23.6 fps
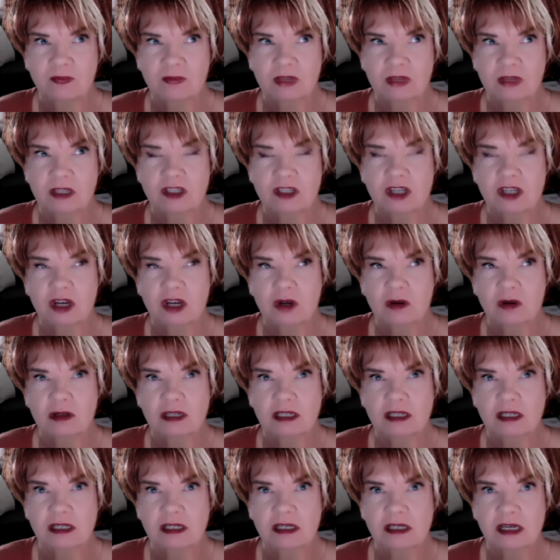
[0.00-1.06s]

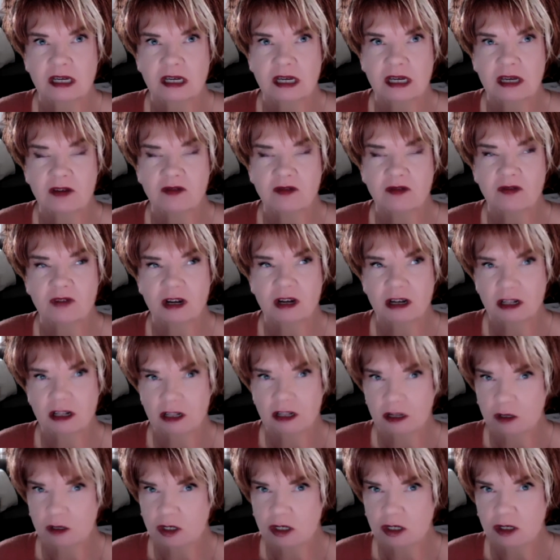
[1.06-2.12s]
totally very
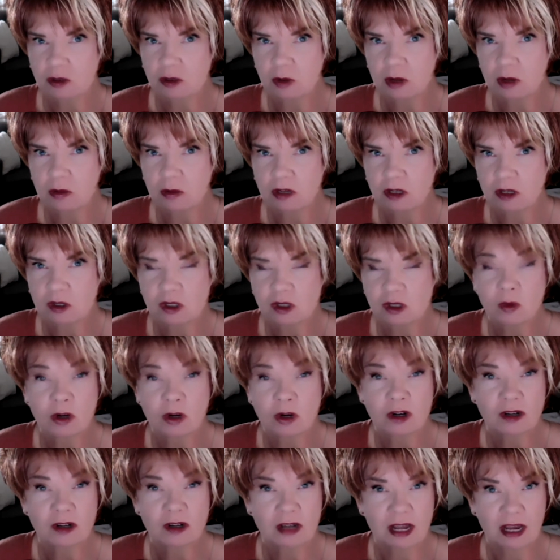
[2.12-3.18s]
close to the way we use the
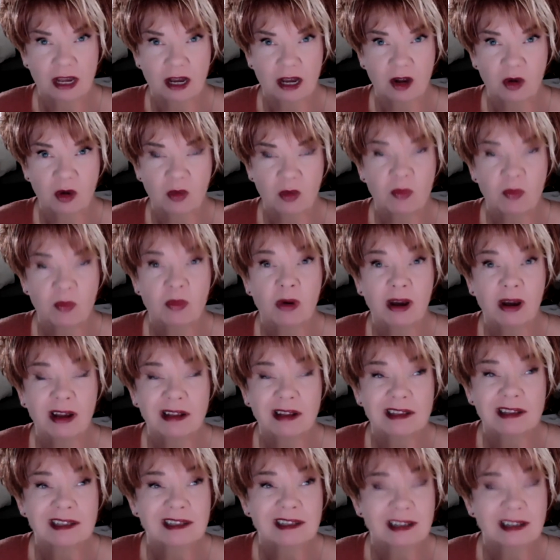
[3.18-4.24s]
word now,
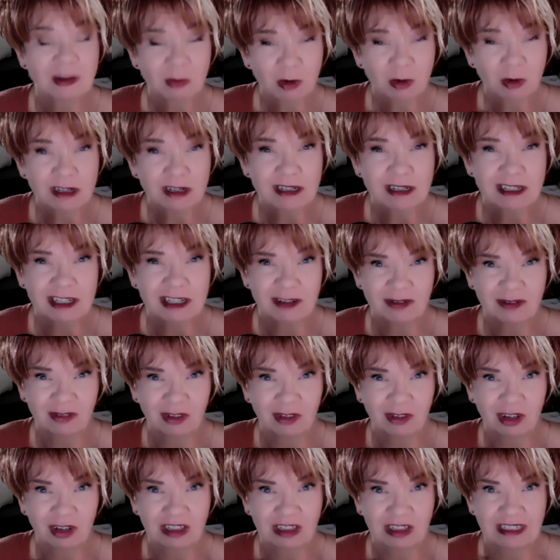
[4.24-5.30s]
but somewhat
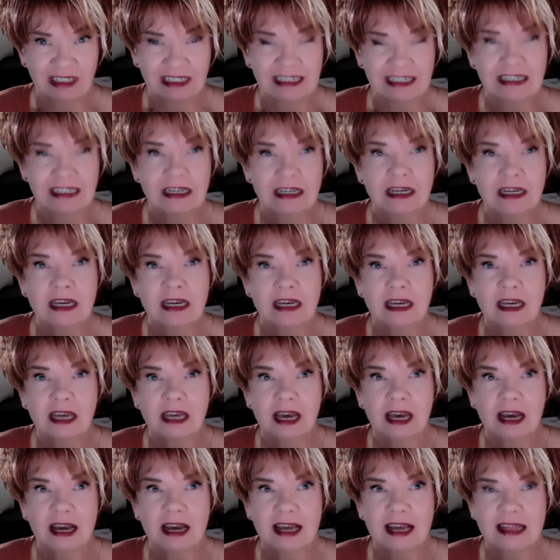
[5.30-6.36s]
differently.
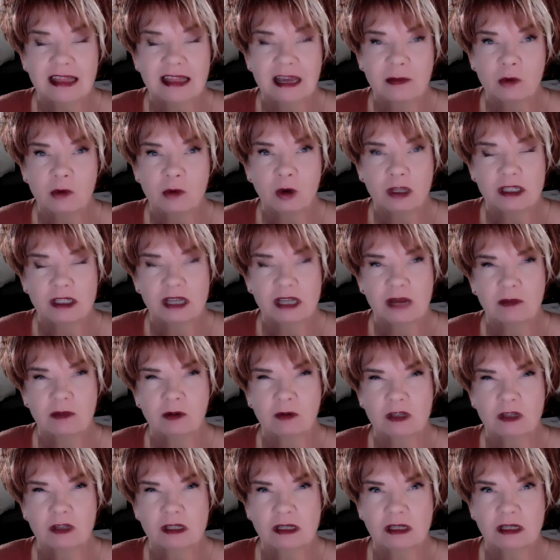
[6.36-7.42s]
At that point in time, it
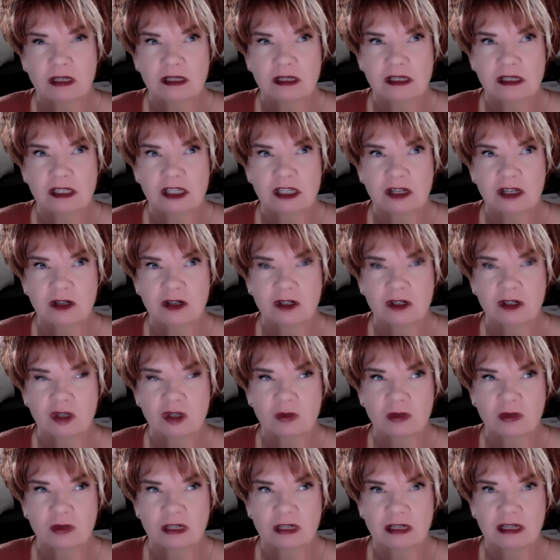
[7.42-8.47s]
was considered to
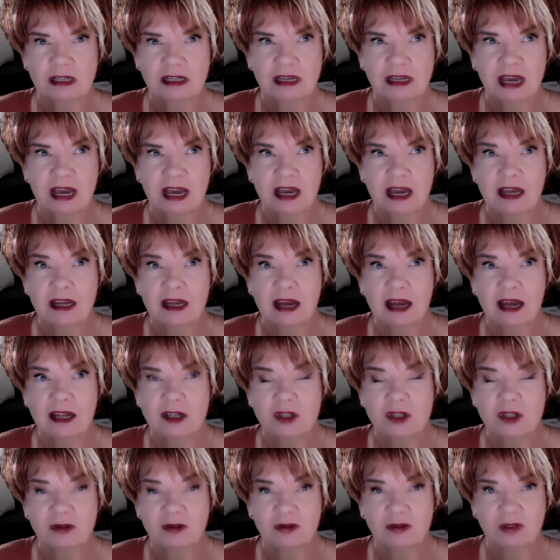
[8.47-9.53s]
be a
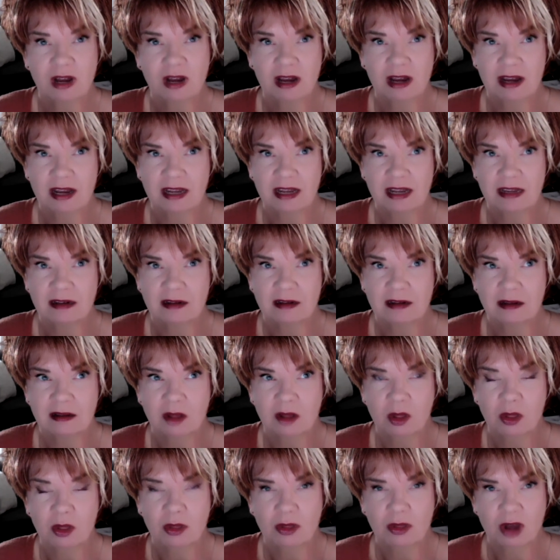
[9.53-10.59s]
divine
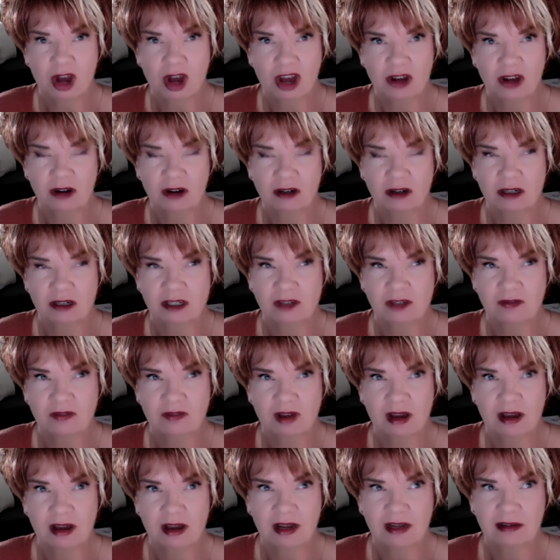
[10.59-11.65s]
thought or a
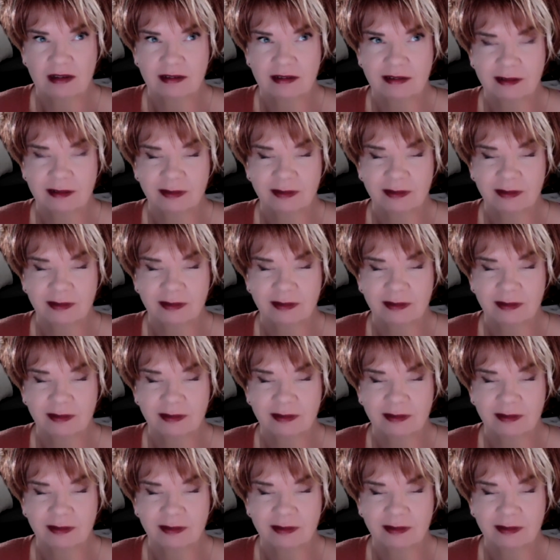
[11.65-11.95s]
divine